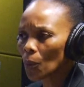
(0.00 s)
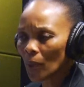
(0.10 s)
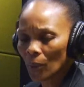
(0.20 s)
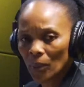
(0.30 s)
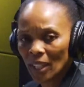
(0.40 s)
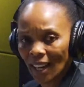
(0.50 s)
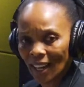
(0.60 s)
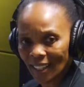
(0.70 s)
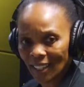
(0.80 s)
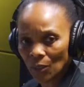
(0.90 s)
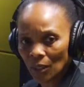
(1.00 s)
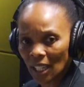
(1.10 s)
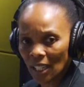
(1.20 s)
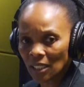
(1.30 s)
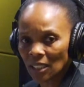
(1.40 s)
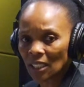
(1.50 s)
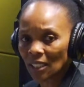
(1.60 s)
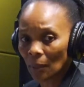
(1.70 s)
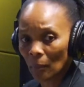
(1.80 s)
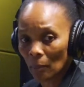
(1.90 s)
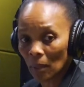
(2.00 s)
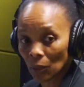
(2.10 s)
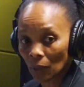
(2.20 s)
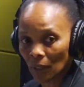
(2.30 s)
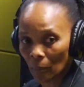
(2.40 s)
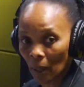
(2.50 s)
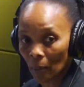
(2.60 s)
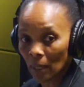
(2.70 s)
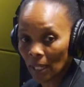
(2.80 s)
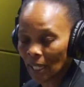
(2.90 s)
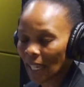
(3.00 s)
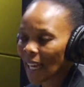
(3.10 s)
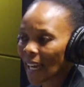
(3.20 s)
where we are educating the members of the public.